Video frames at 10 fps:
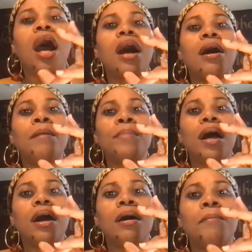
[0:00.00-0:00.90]

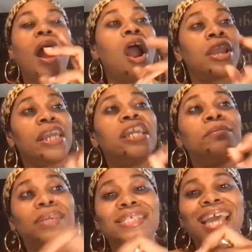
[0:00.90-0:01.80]
our
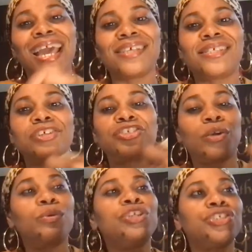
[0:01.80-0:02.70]
enemies as such,
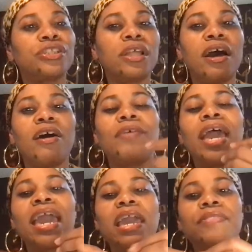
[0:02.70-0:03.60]
that we should love.
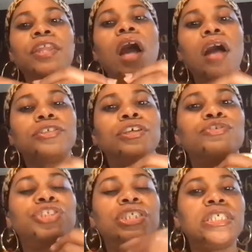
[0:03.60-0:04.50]
And then also
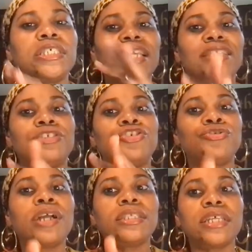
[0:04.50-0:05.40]
Jesus has
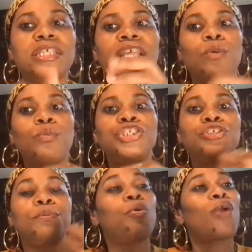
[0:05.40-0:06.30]
instructed us that we
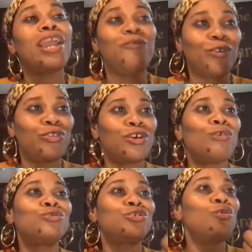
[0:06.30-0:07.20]
should pray for
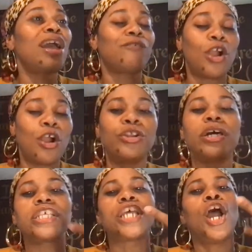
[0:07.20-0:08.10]
those who have hurt
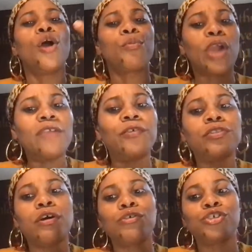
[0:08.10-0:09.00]
us. Pray for
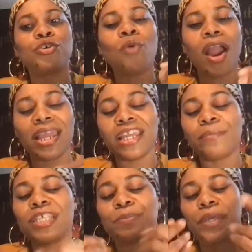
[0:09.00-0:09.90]
those who are
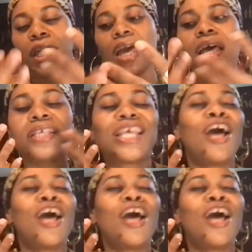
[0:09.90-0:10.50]
enemies, because